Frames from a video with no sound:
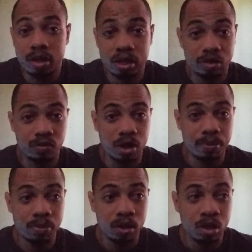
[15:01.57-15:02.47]
is
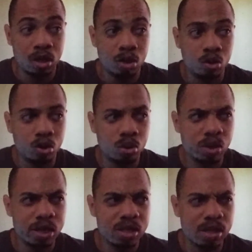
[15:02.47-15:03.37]
from, who
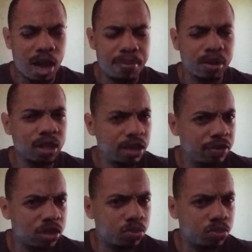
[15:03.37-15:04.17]
is, I believe he's